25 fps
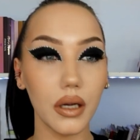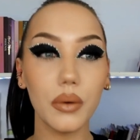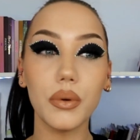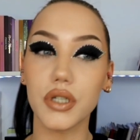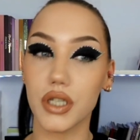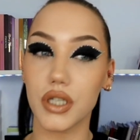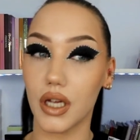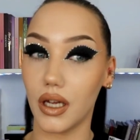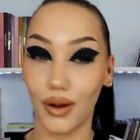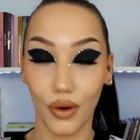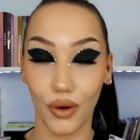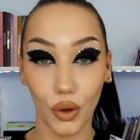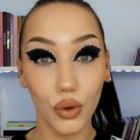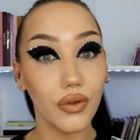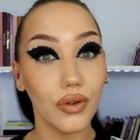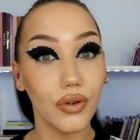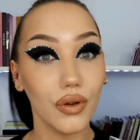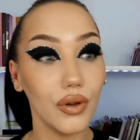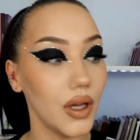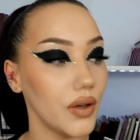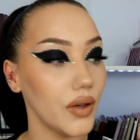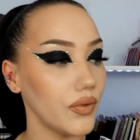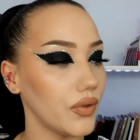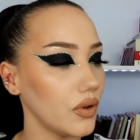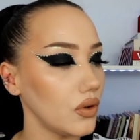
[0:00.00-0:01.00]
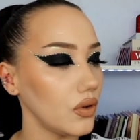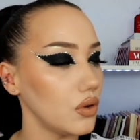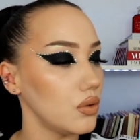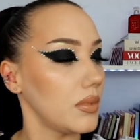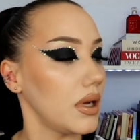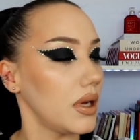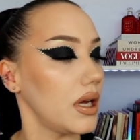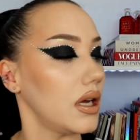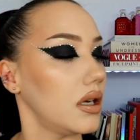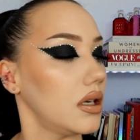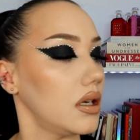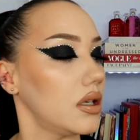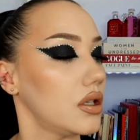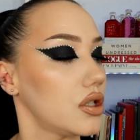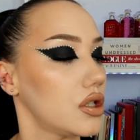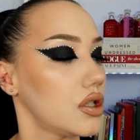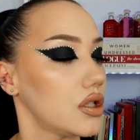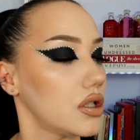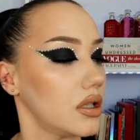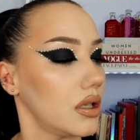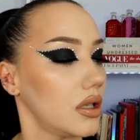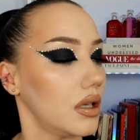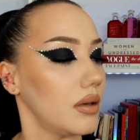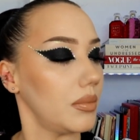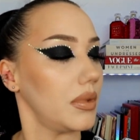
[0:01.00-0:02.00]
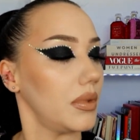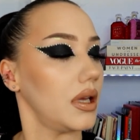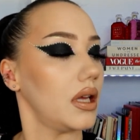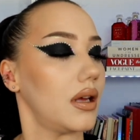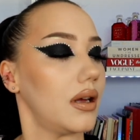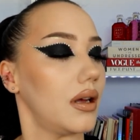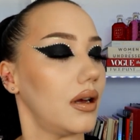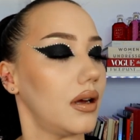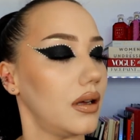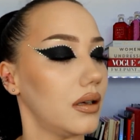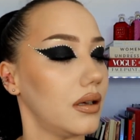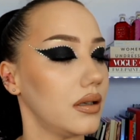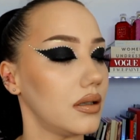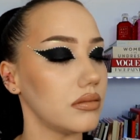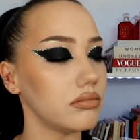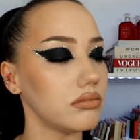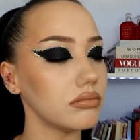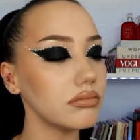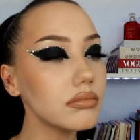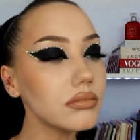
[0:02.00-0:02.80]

which I also love so much. Let me add